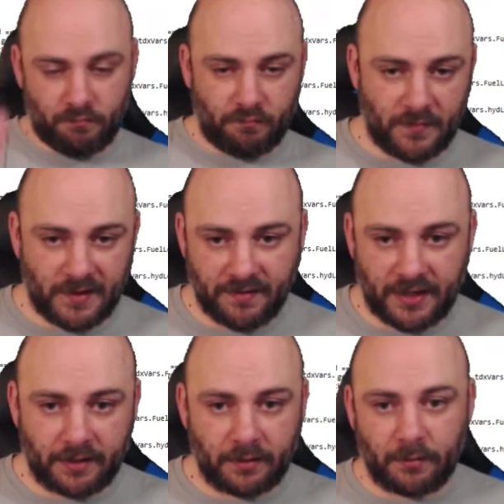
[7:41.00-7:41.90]

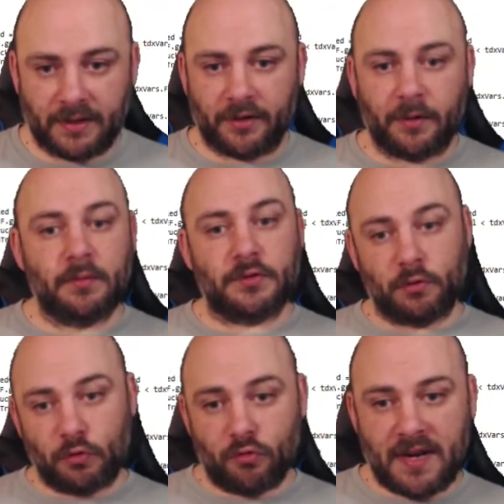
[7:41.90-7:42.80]
Nevada or whatever. So
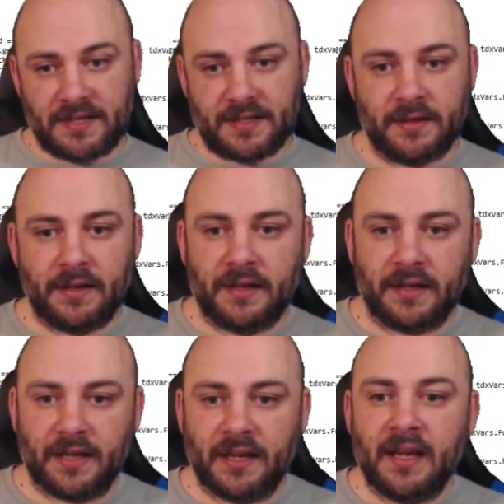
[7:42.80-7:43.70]
great.
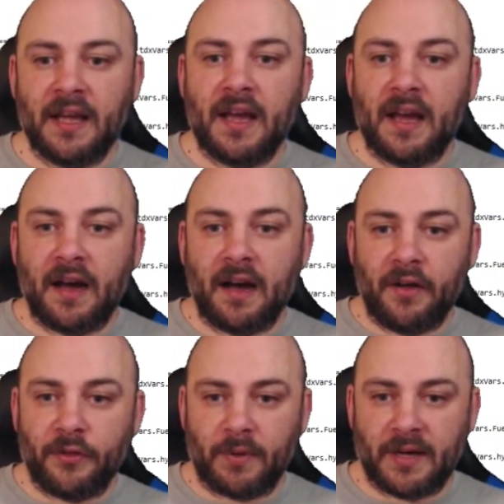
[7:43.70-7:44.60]
Okay.
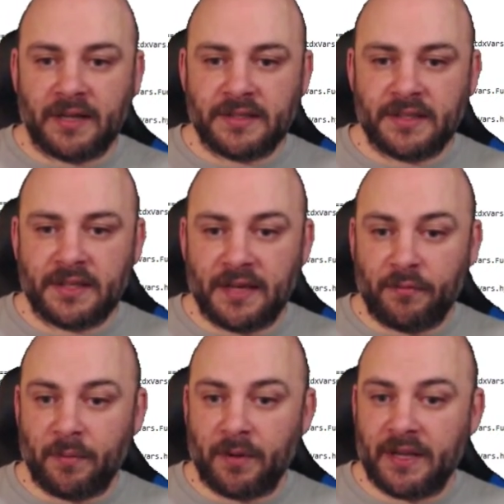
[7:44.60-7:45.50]
Otherwise, if
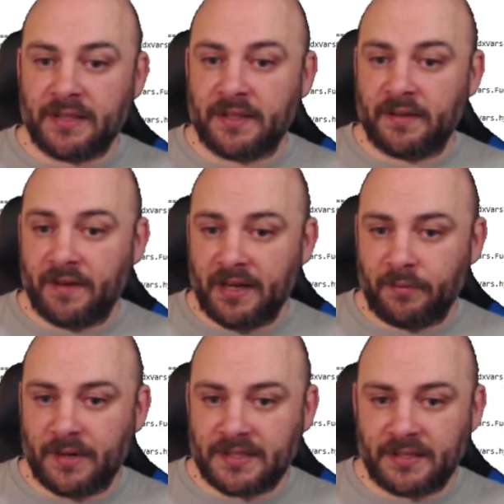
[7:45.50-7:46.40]
we were in the Nevada
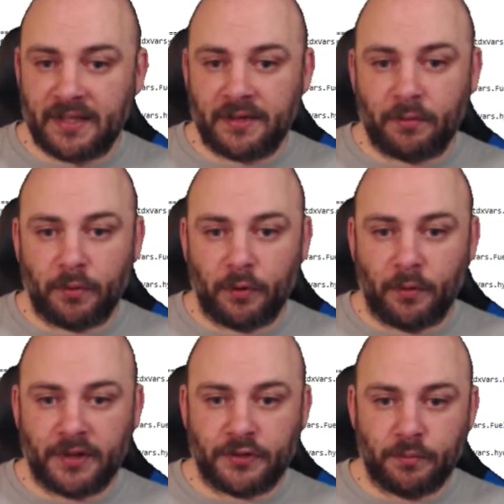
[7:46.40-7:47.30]
Wasteland, we're
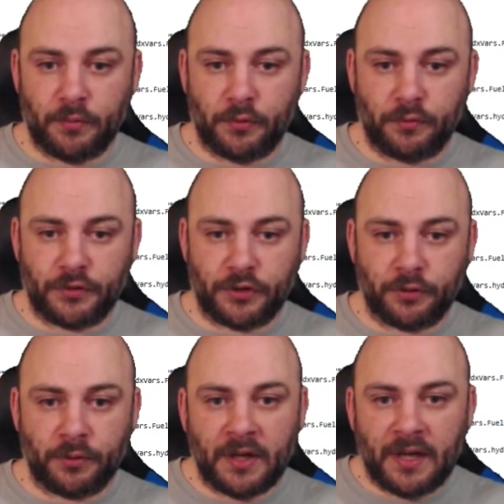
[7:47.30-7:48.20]
going to move
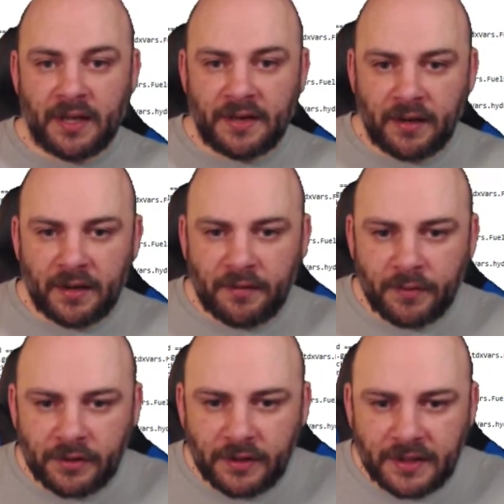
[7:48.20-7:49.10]
to, now if
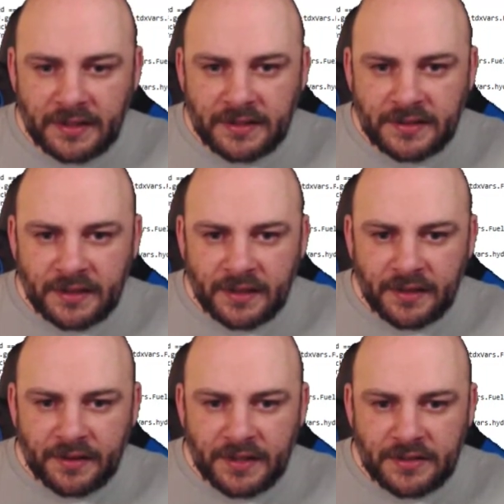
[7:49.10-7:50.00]
we look at these
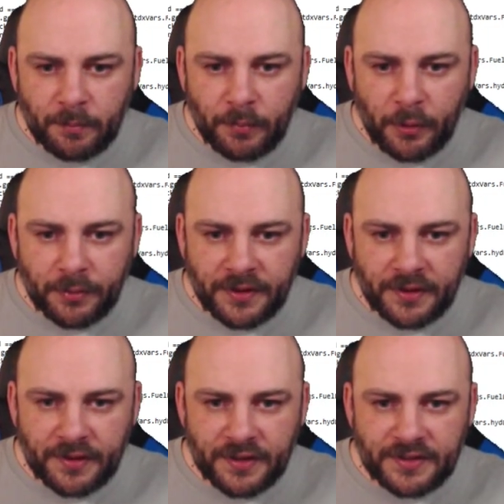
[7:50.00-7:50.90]
are both
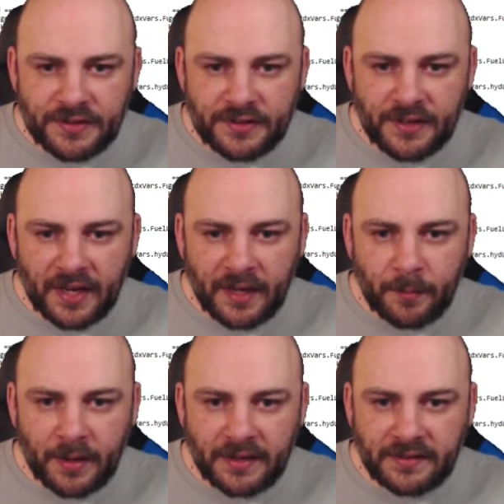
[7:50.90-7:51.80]
the
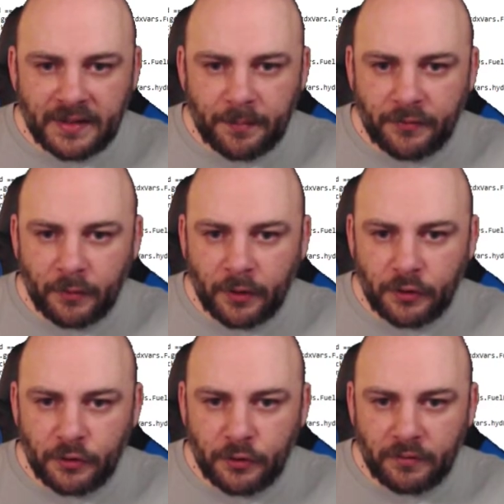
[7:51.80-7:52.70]
same except for
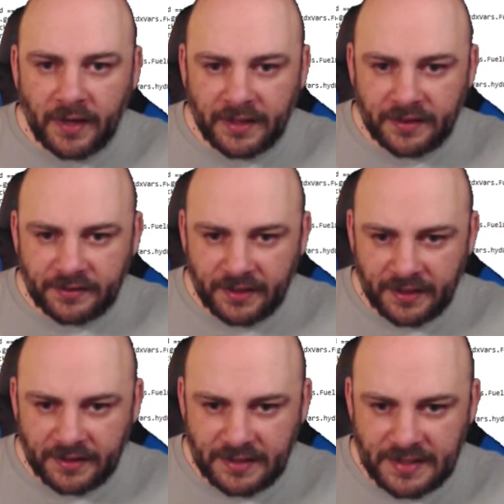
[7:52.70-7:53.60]
New Vegas
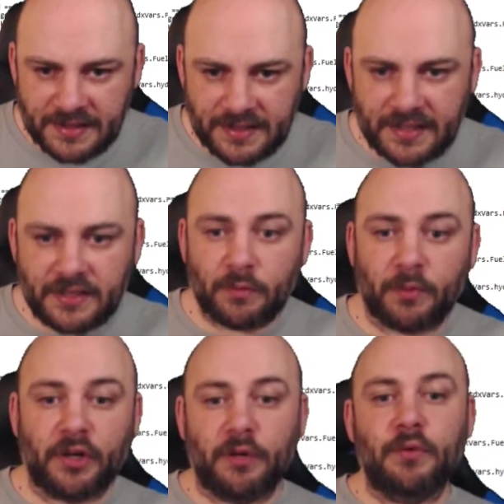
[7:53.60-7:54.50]
and DC. So we're
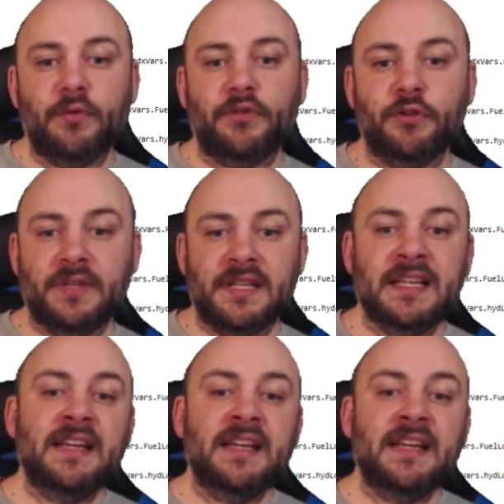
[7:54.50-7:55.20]
going to move to the